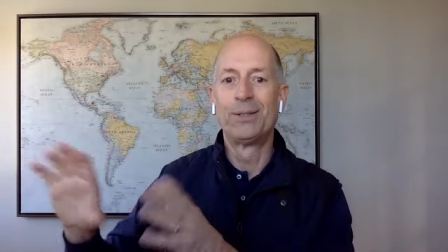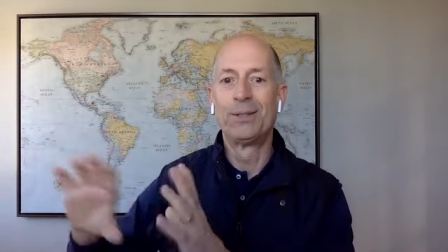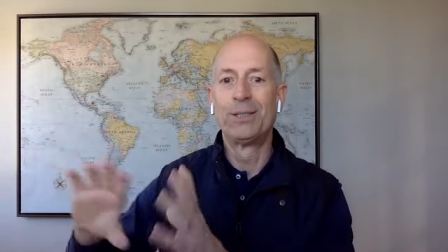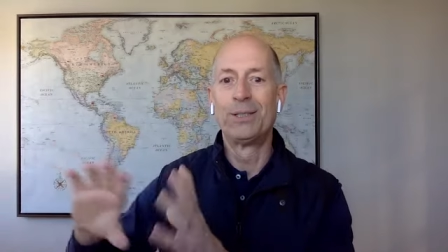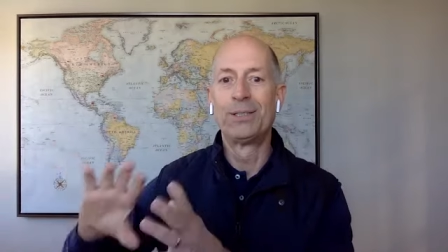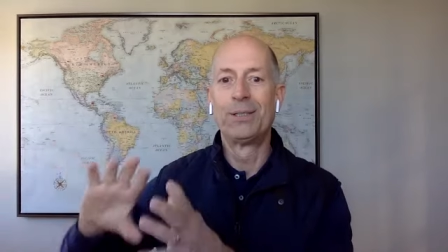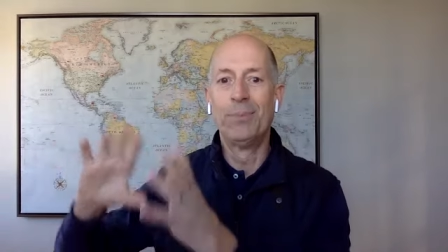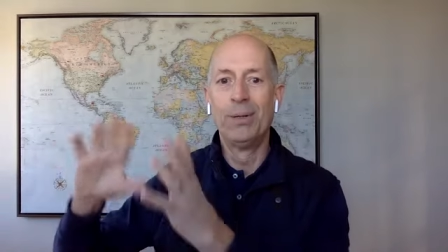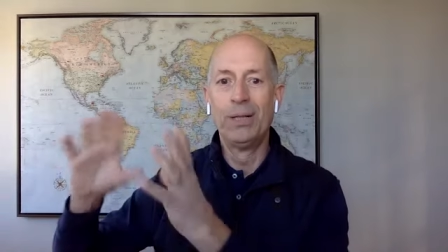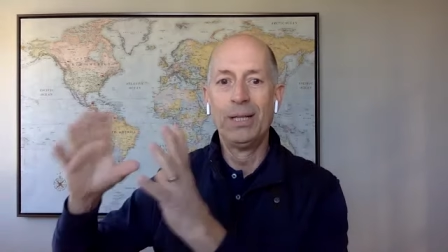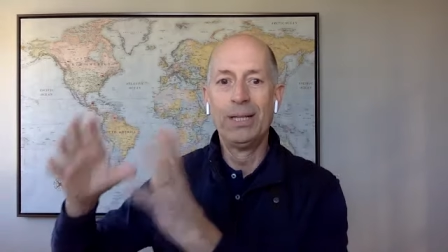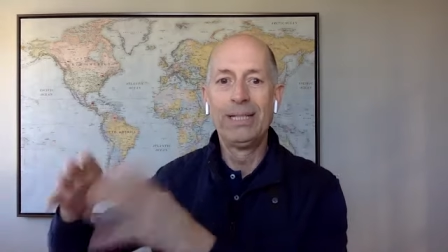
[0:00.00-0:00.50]
there
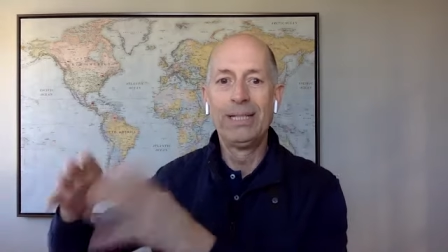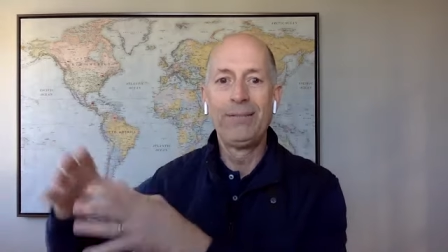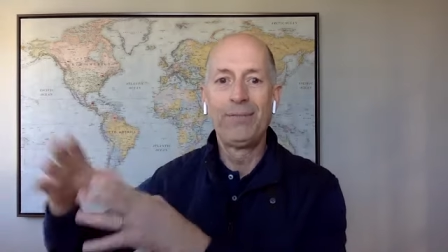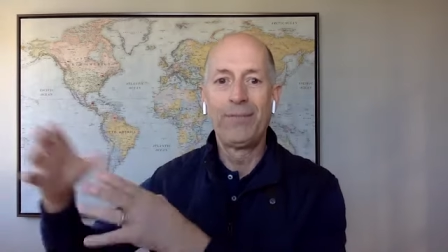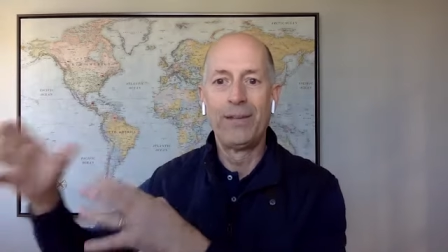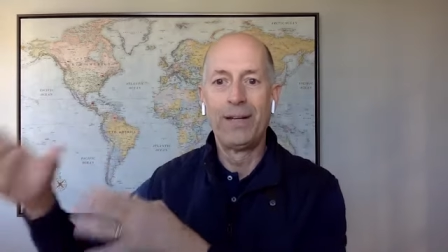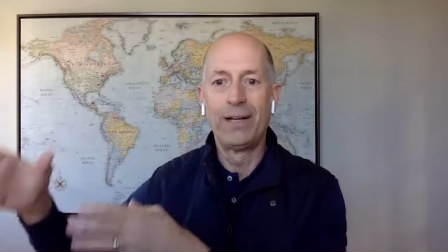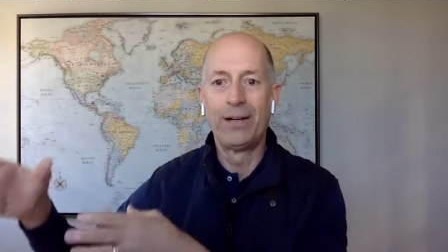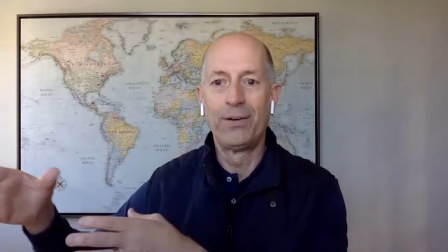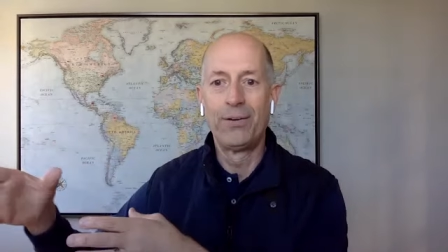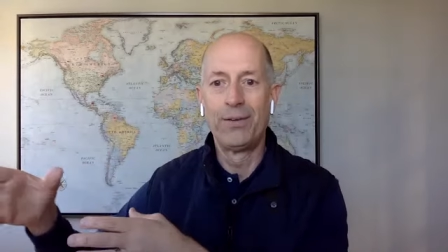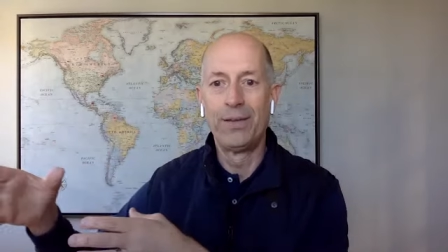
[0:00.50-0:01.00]
is a belief
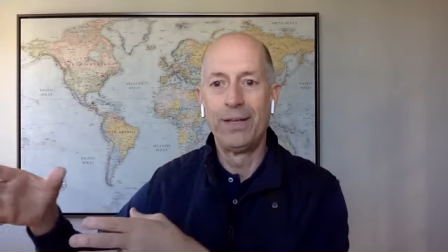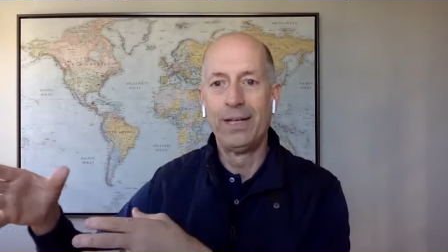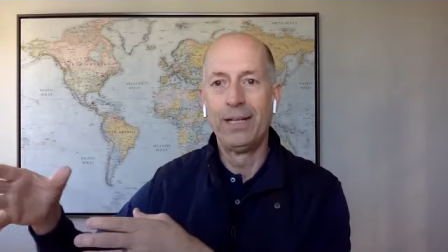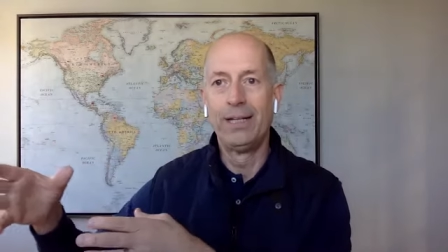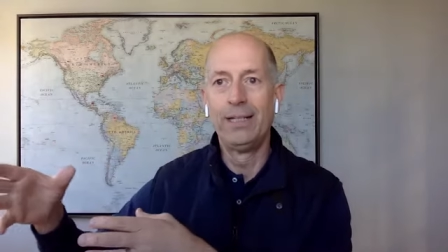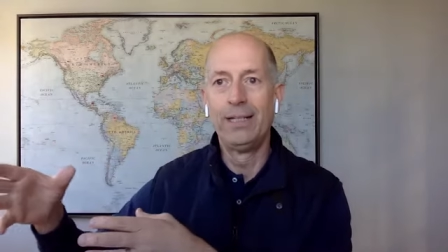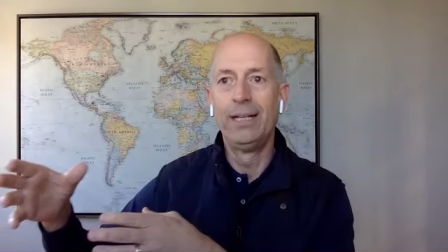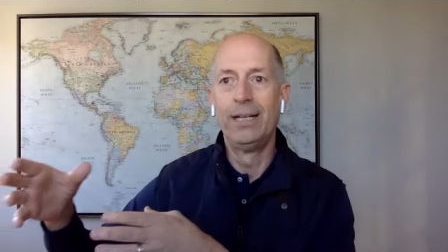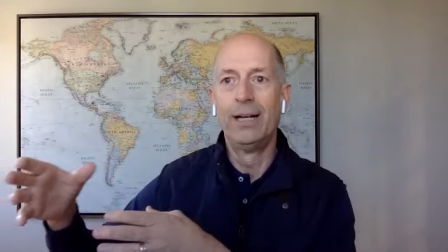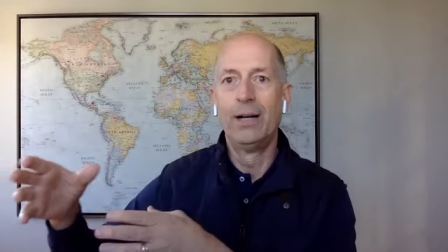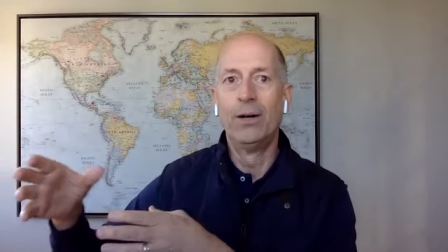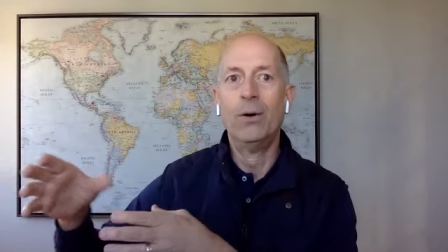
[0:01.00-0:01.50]
there
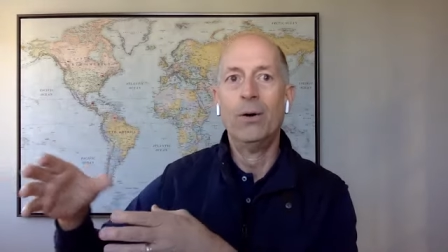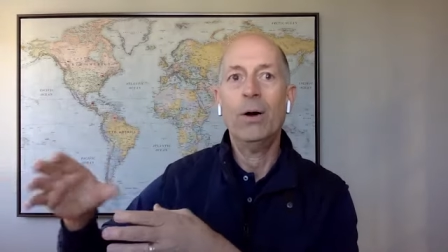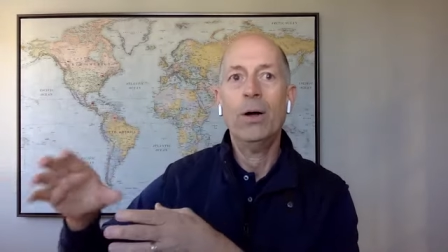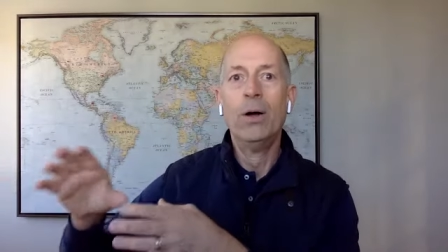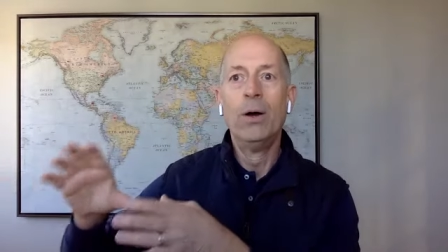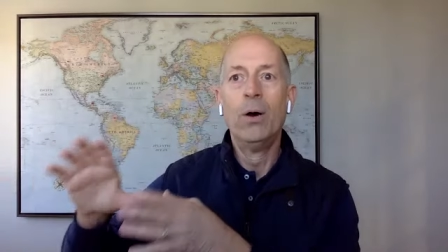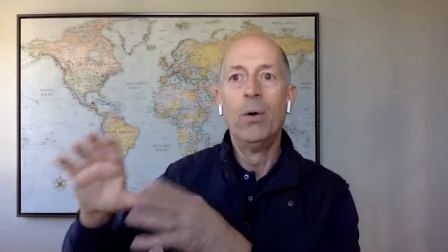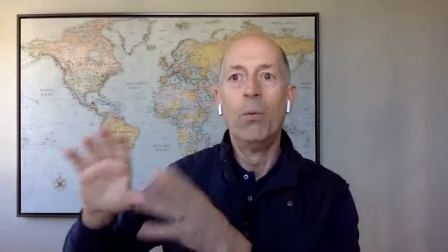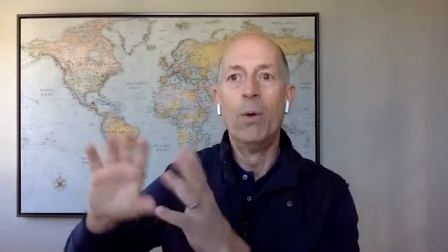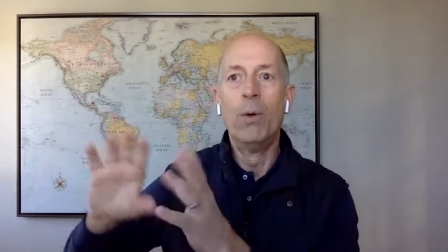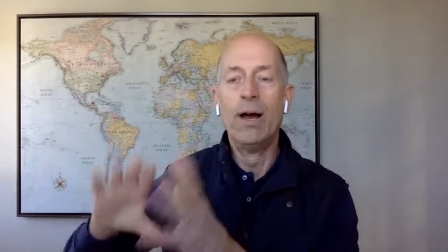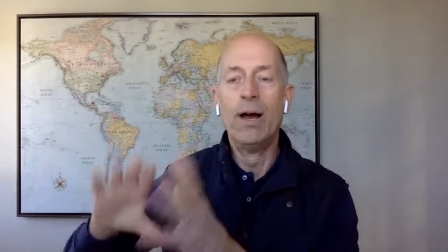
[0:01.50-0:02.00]
that you know
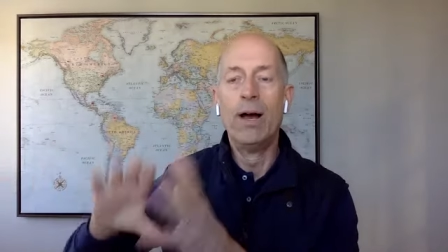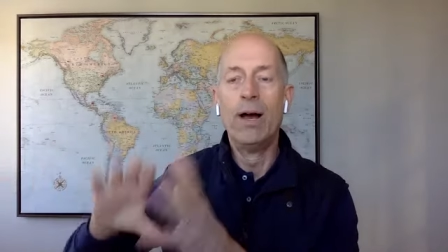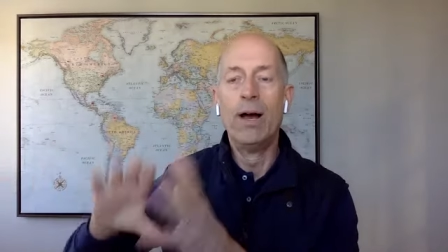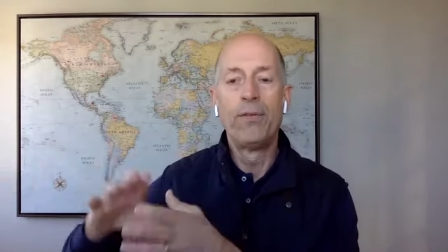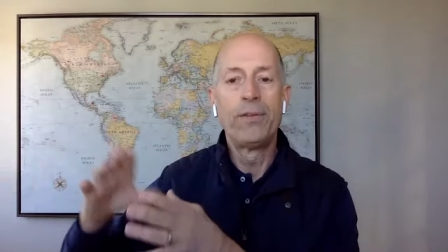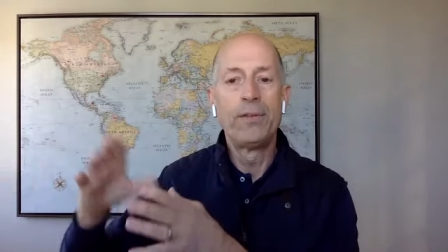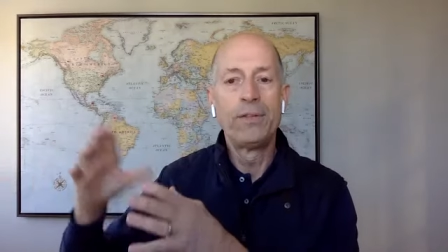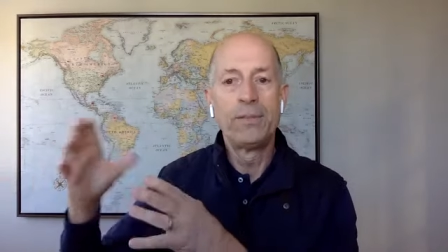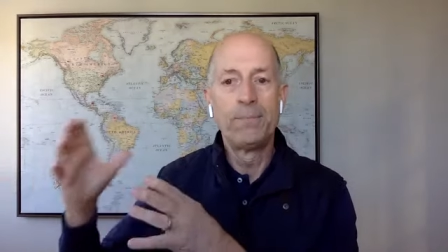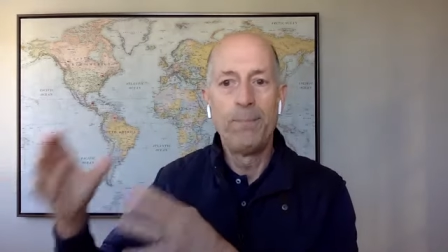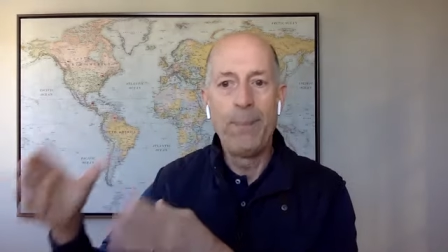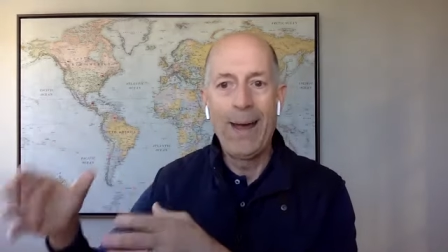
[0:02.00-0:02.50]

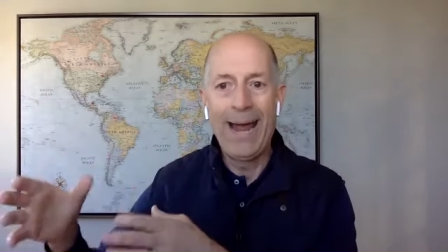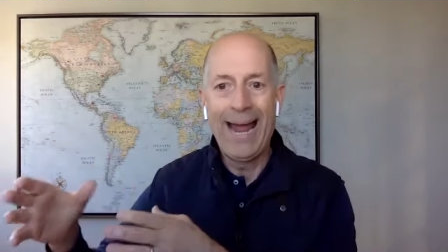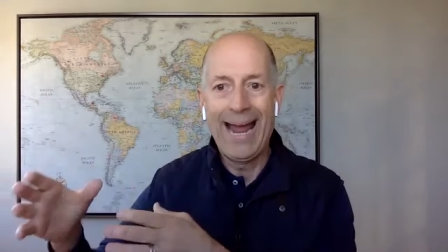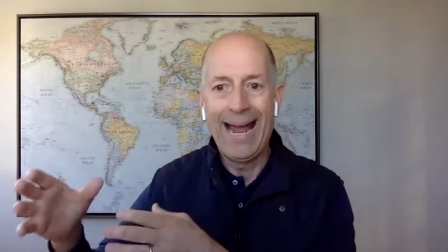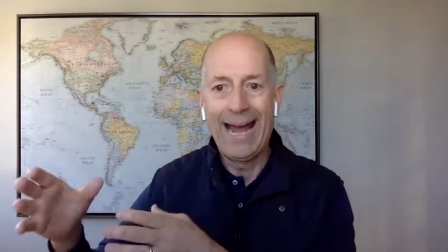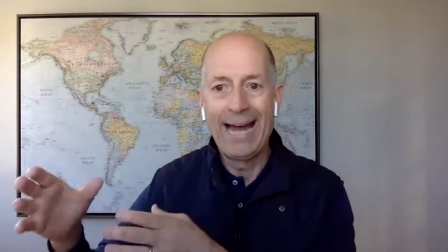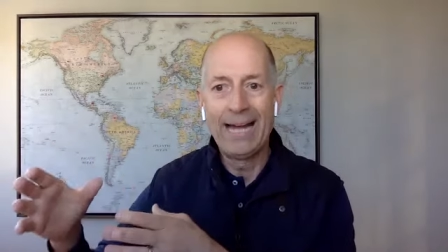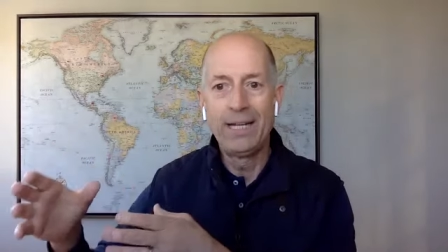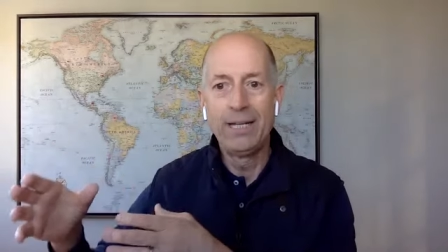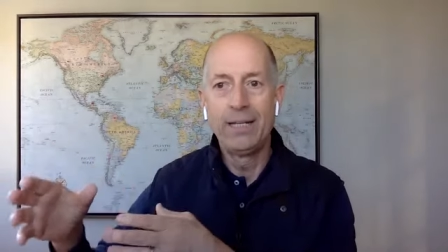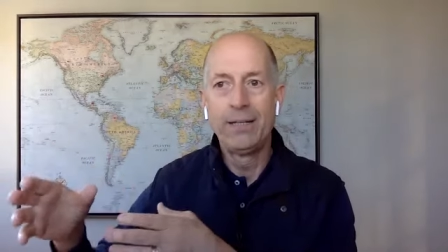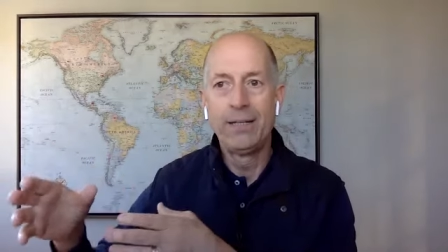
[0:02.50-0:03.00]
wealth is
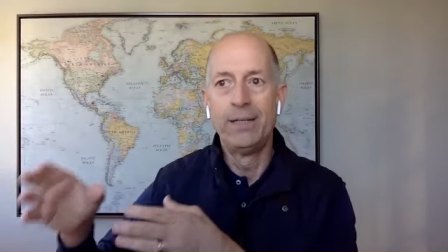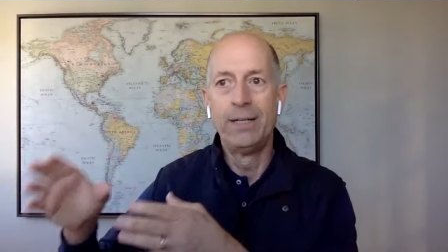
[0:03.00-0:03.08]
bad,